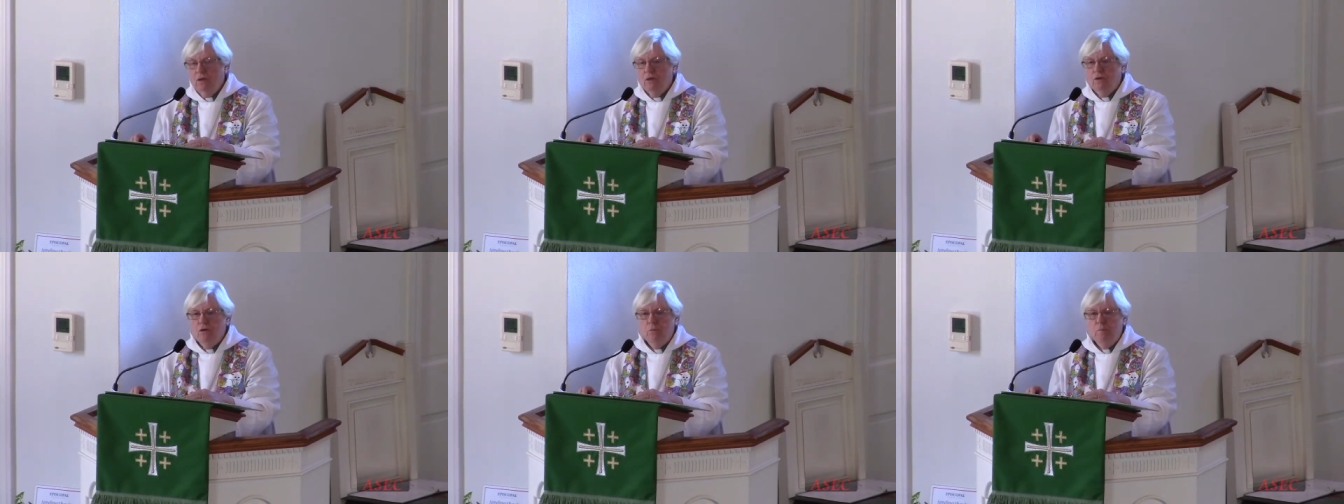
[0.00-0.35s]

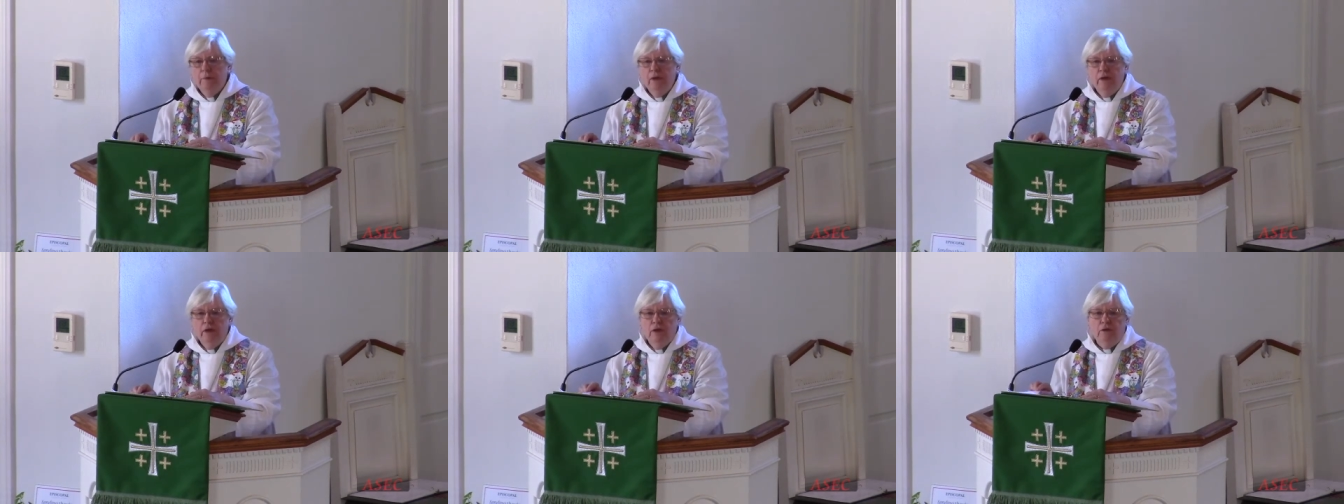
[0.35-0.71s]

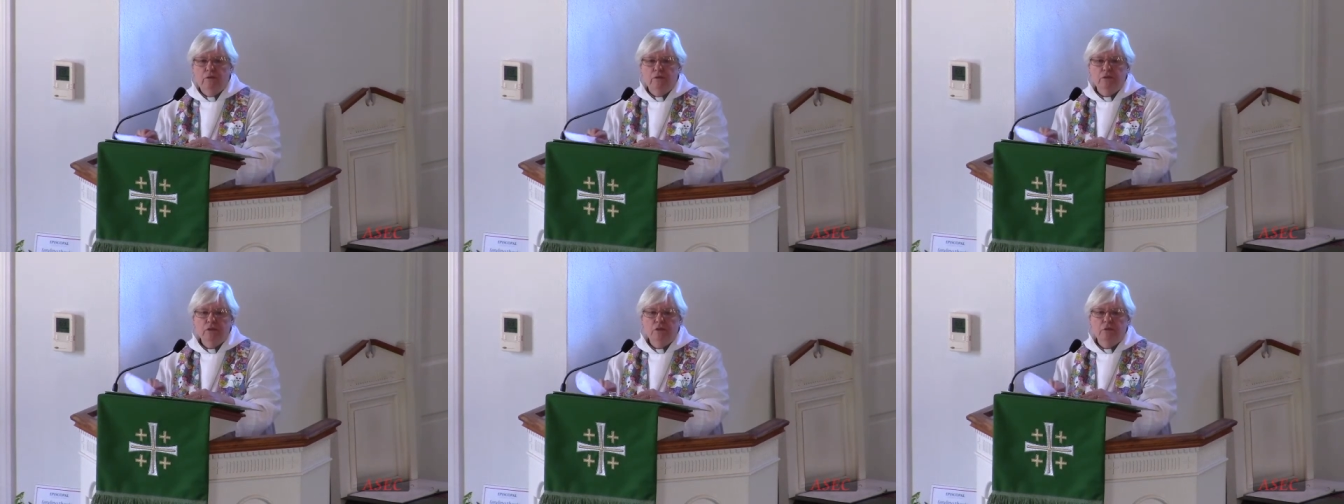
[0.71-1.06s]
Obeying
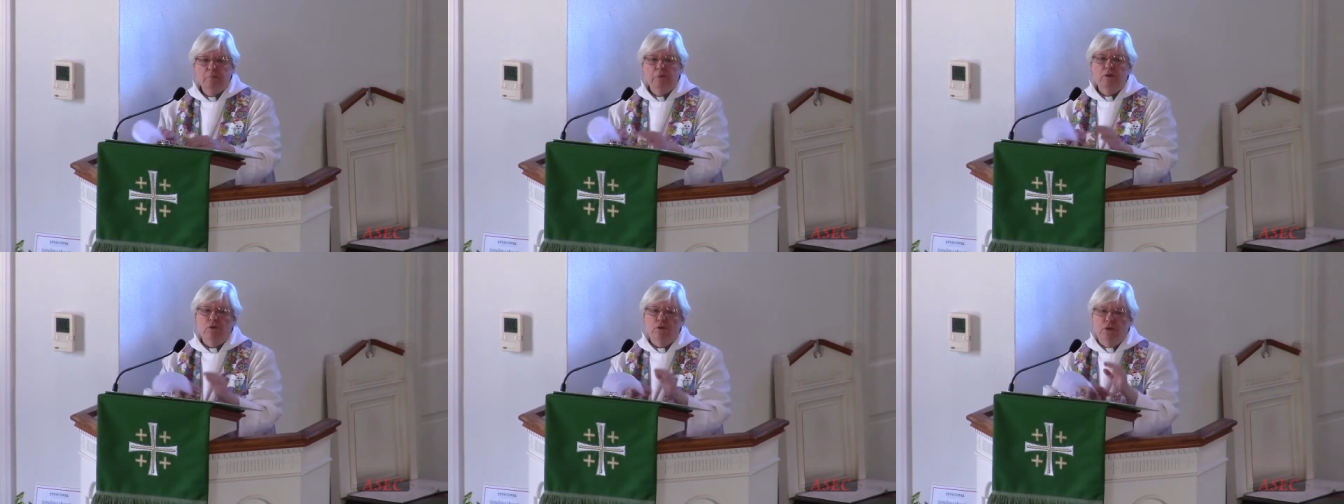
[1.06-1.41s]
the
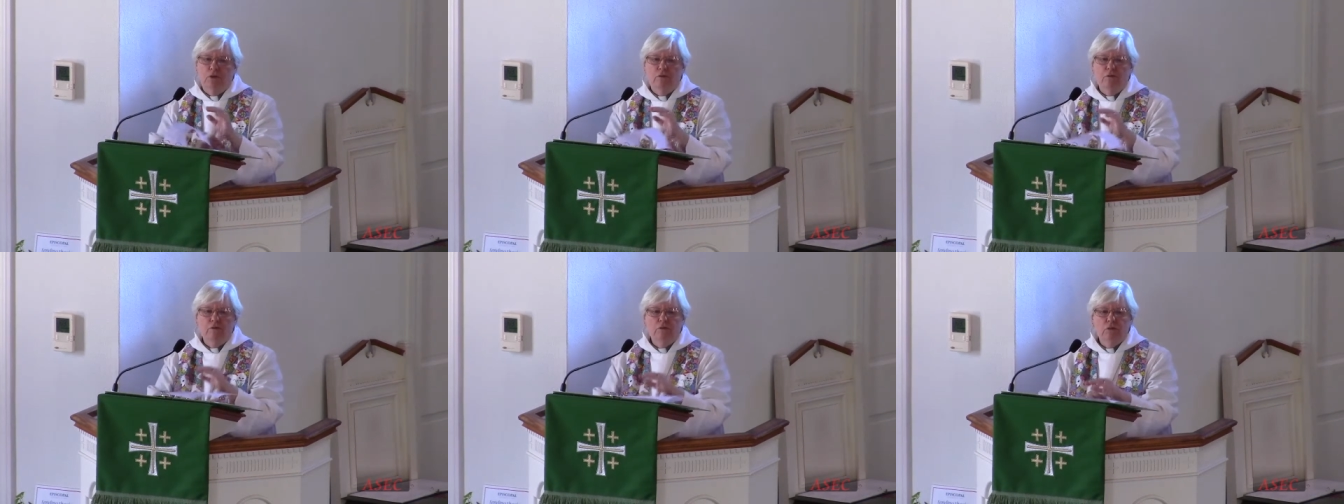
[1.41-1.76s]
spirit
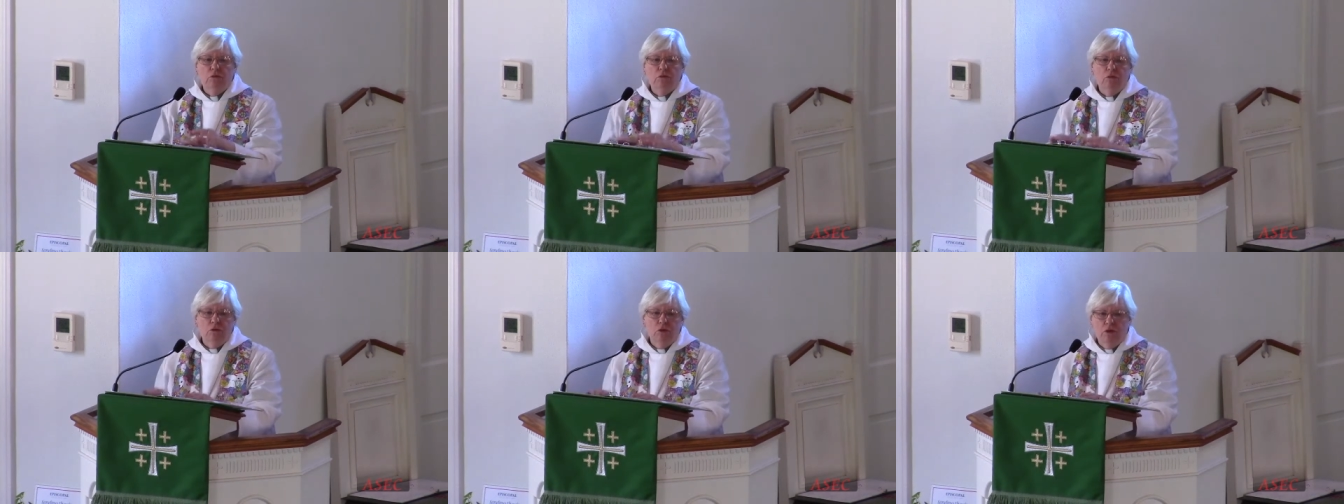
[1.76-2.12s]
of the
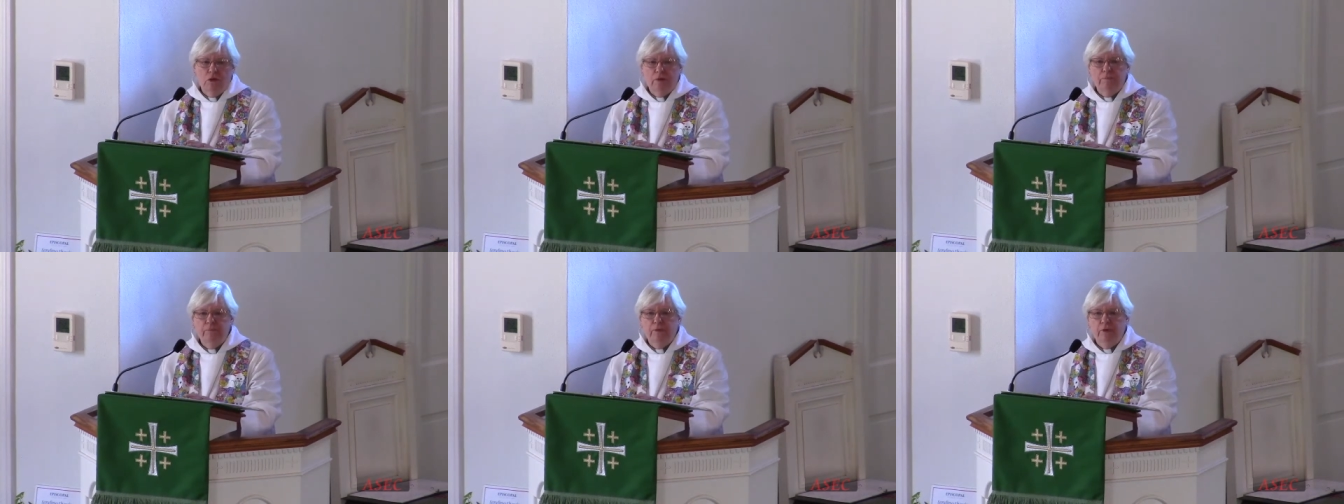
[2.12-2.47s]

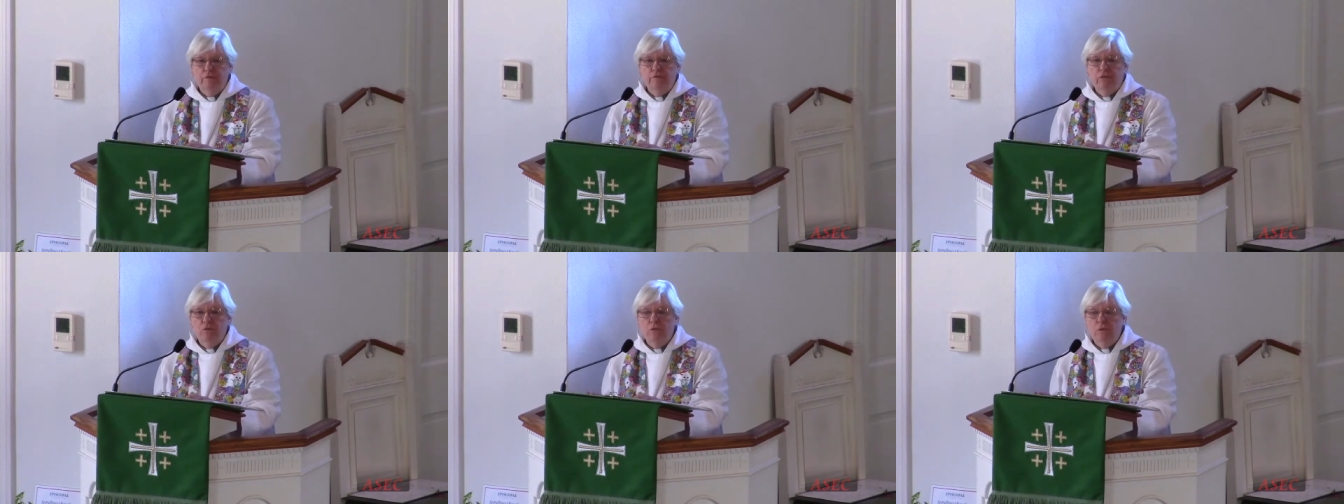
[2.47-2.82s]
law,
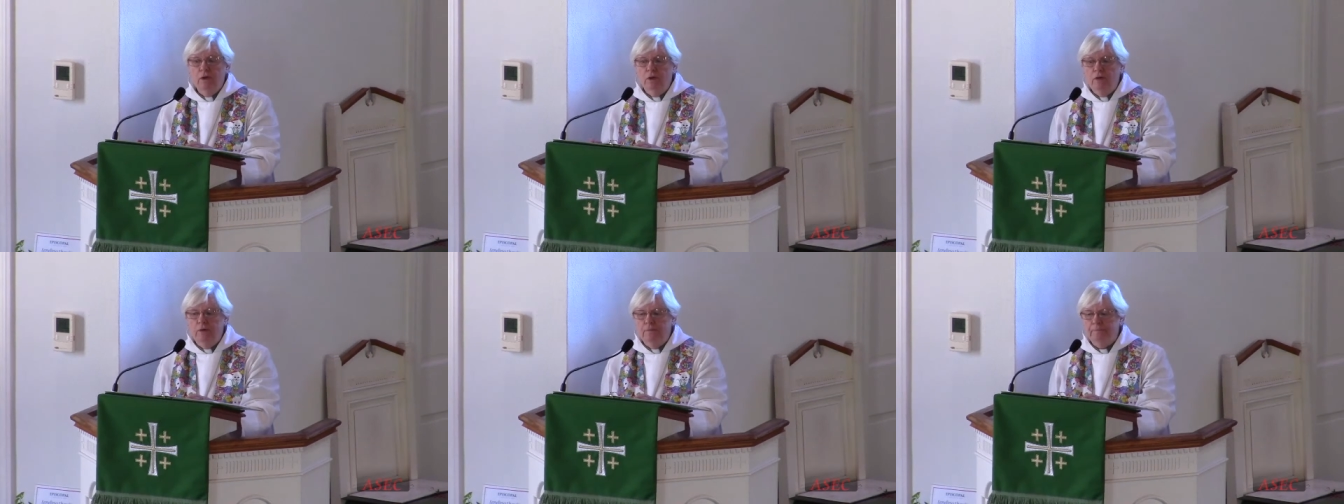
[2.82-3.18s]
if you
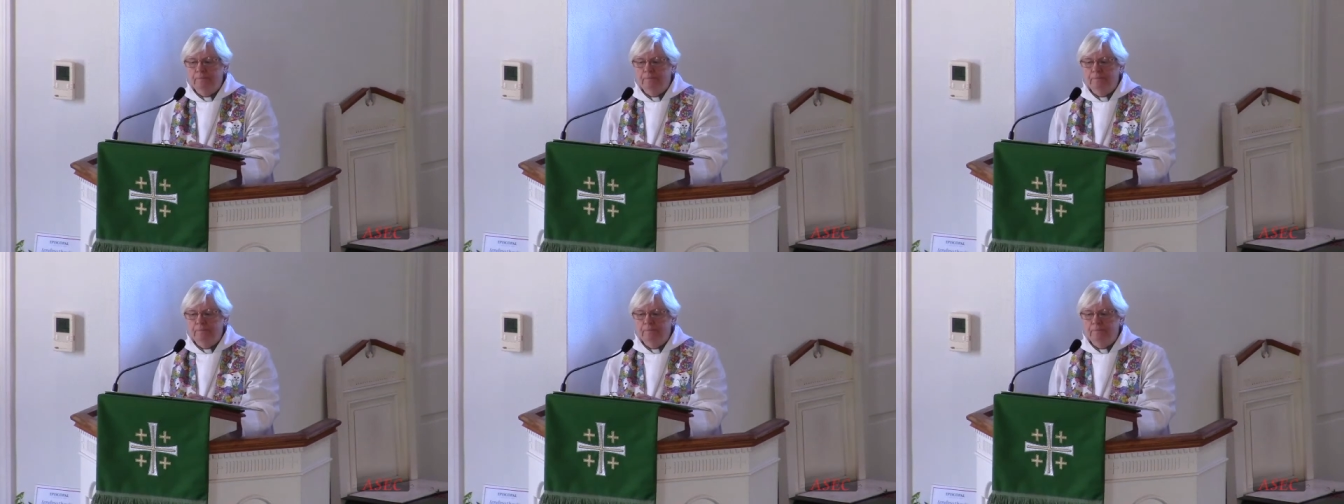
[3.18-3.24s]
will.